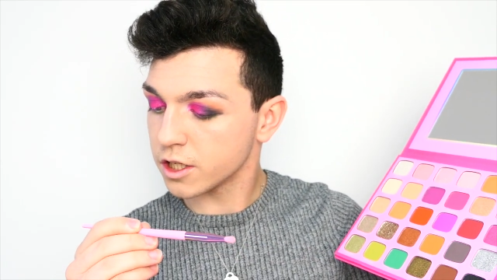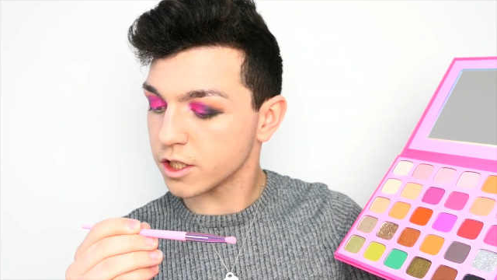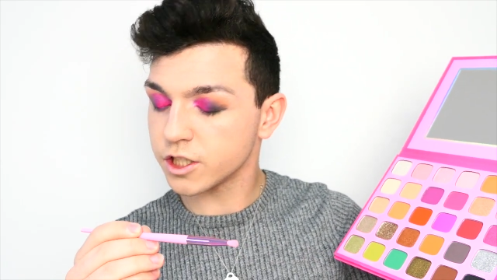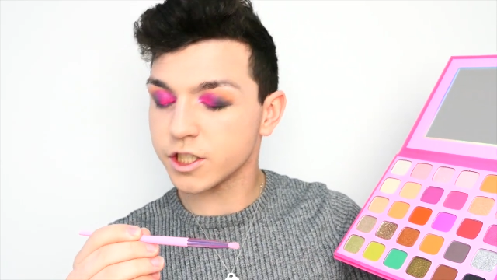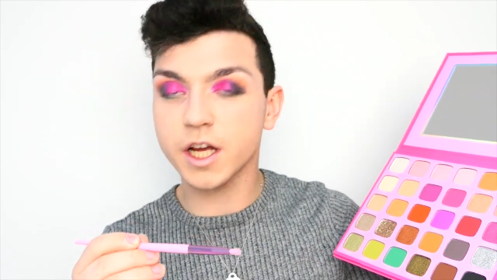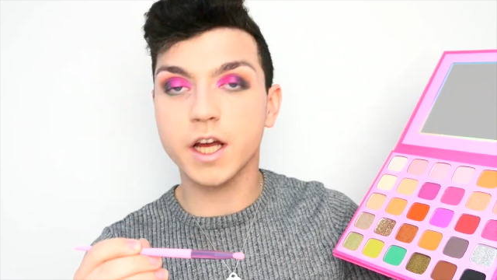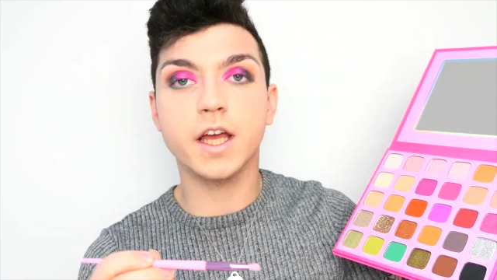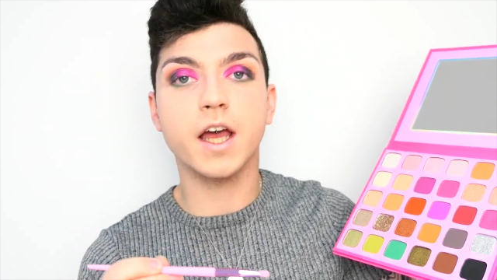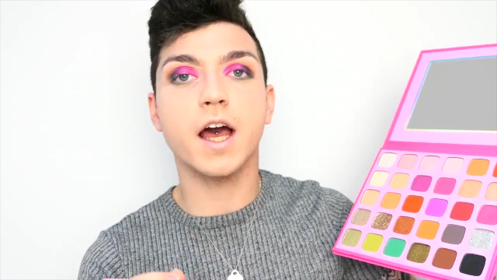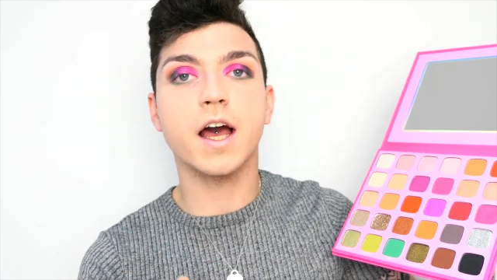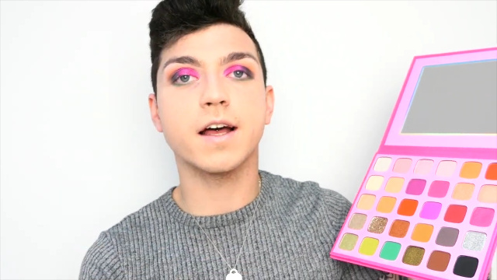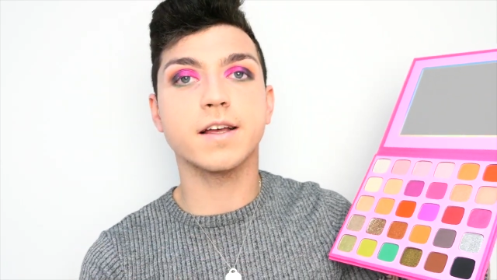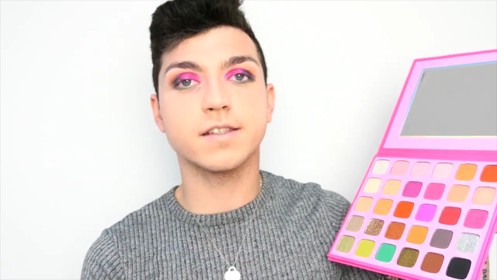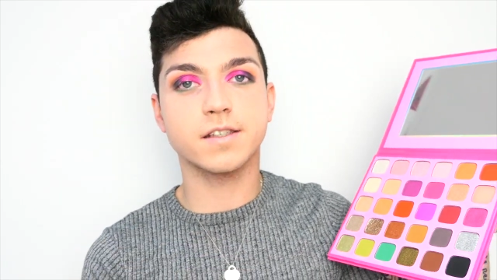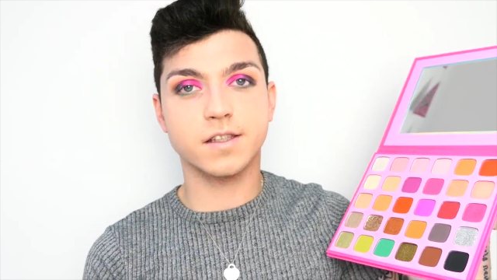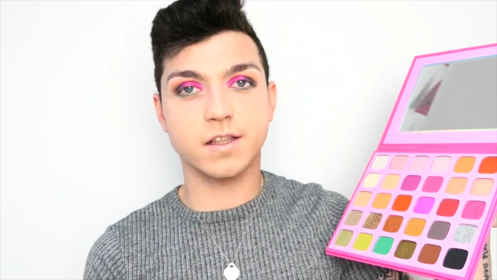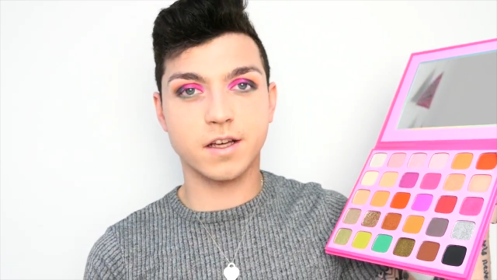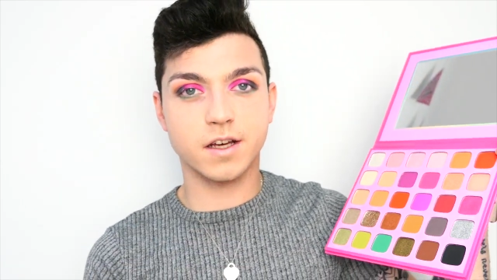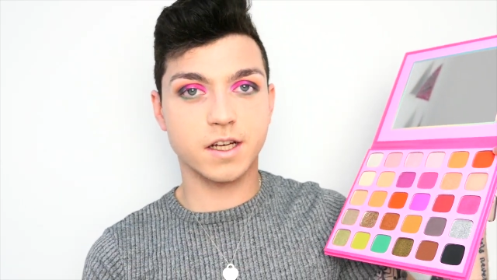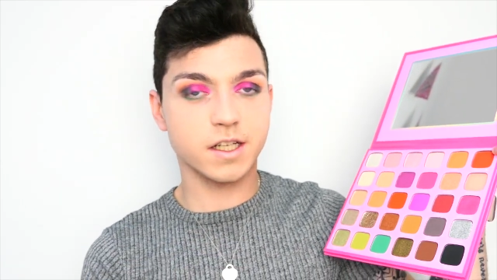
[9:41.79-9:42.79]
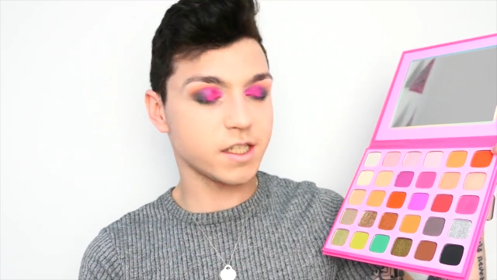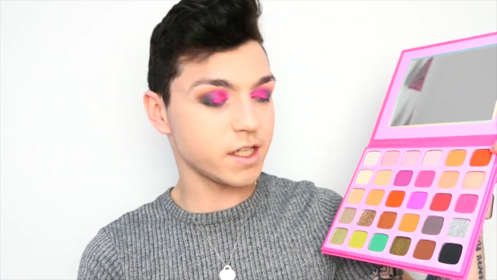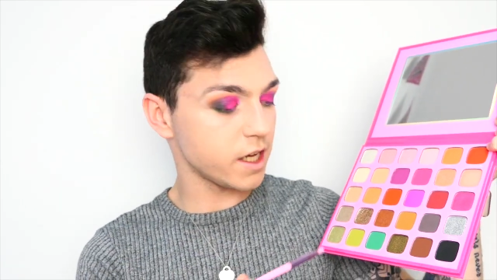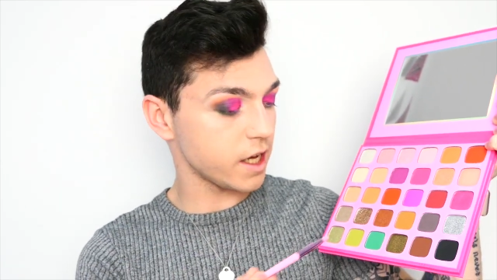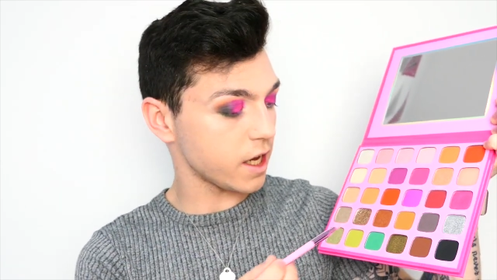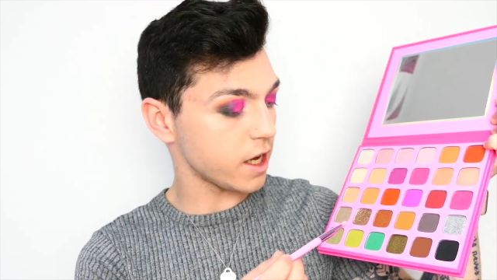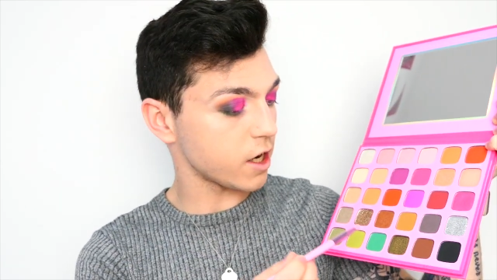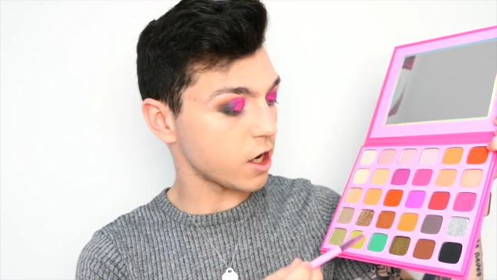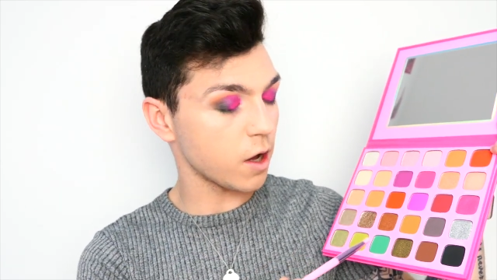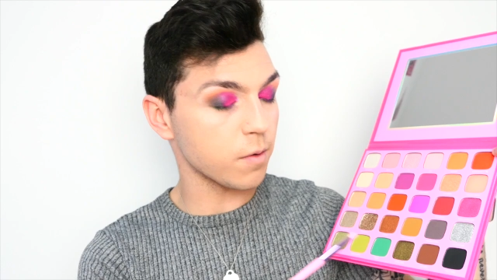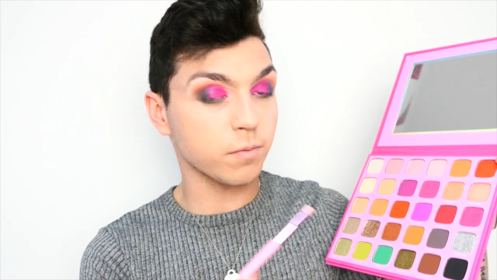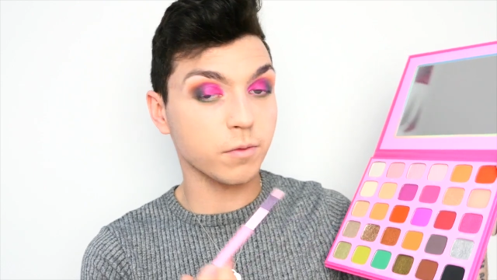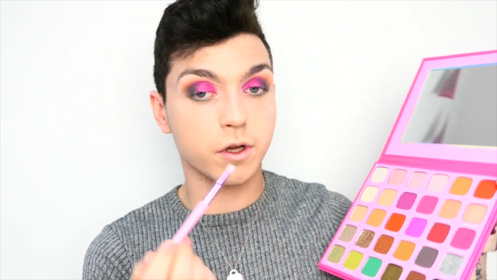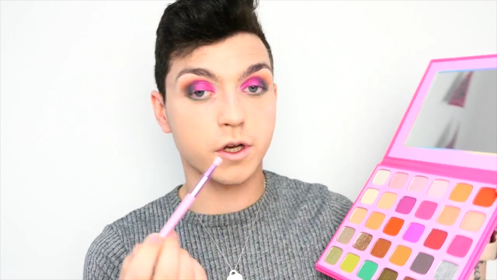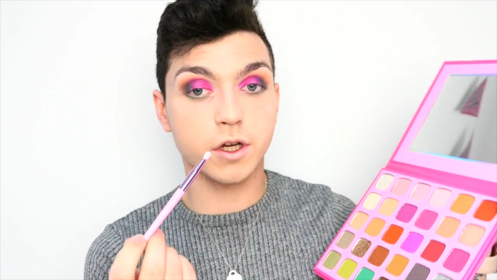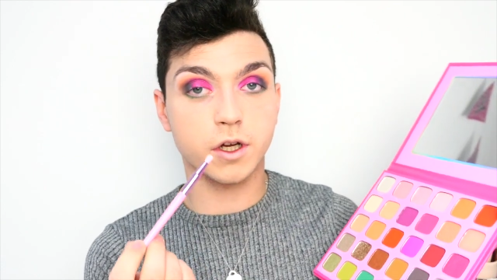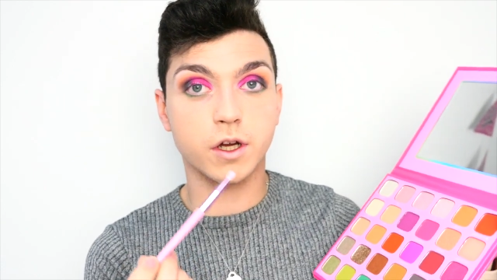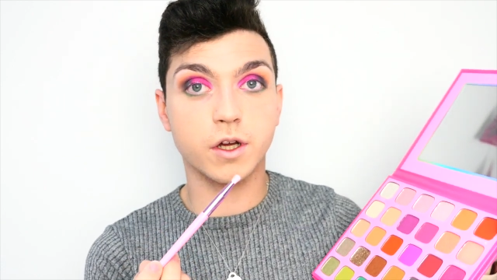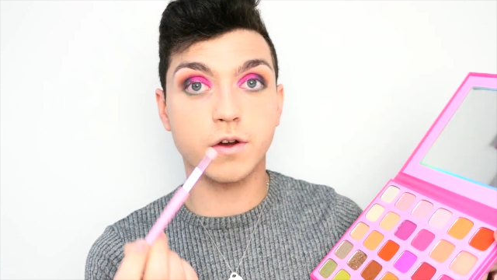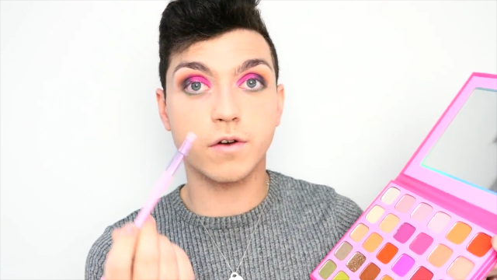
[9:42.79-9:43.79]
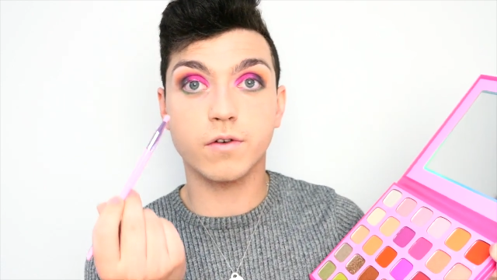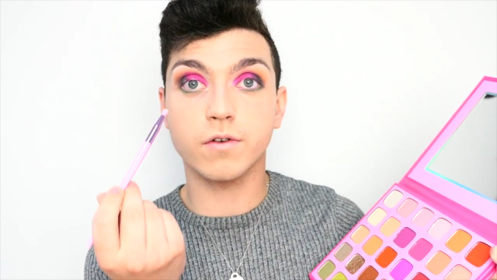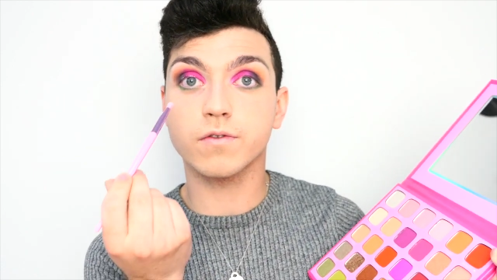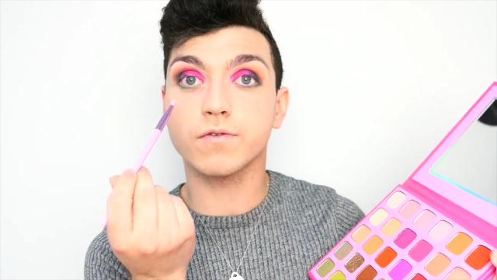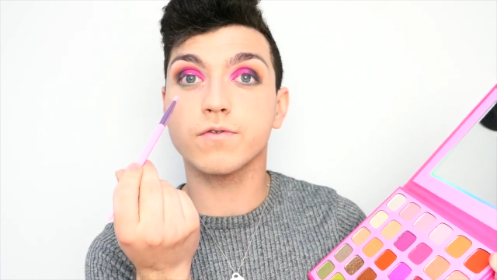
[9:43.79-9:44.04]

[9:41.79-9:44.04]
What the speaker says: JS13, I'm going to